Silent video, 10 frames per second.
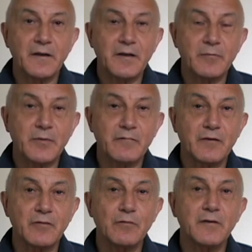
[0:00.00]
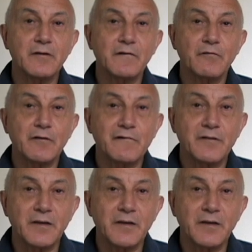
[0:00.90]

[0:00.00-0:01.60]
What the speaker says: I am giving you the instruction,